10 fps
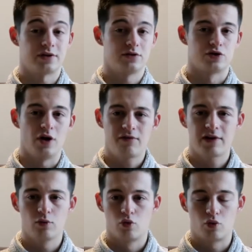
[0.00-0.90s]
And there's
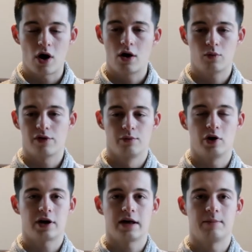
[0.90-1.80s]
nothing wrong with
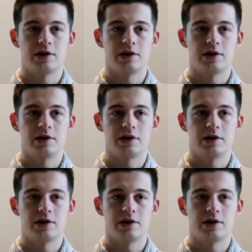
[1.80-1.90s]
working at